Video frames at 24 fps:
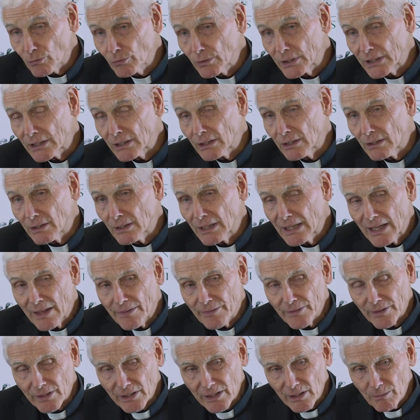it well,
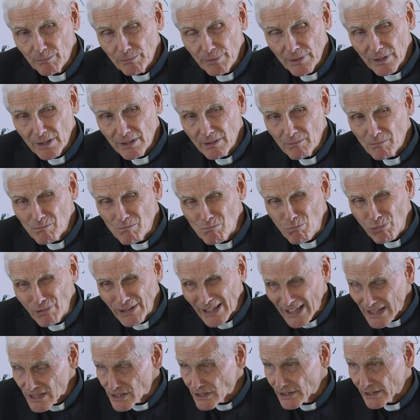there can be
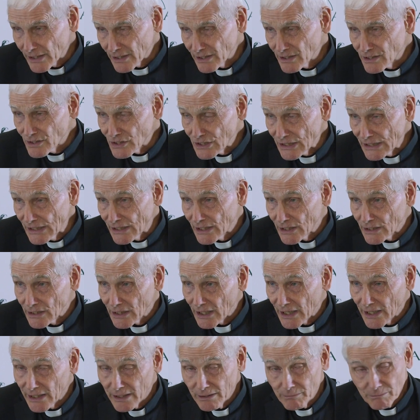blessings in it. And
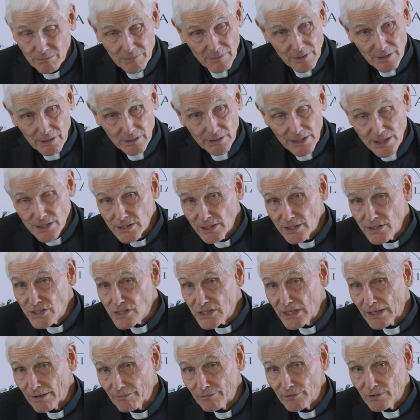I listed
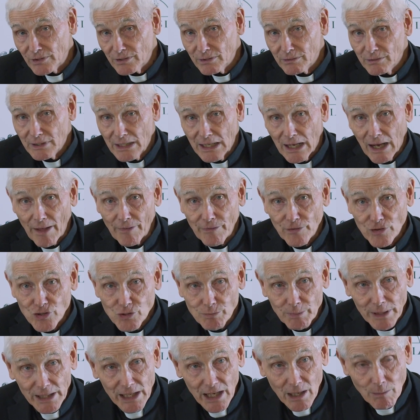seven.
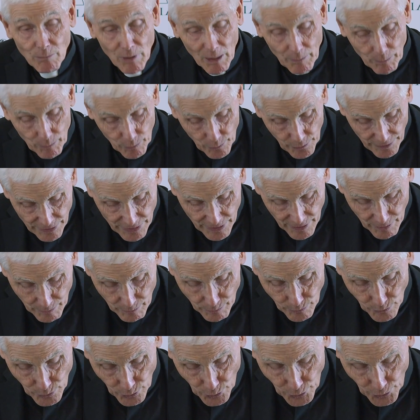Others might come up with
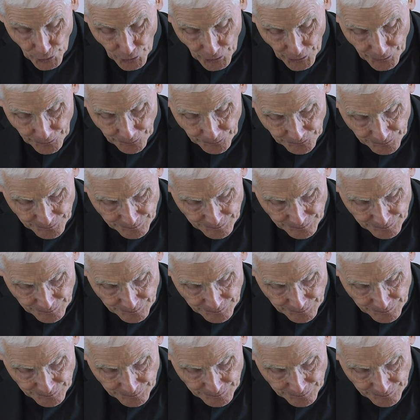more.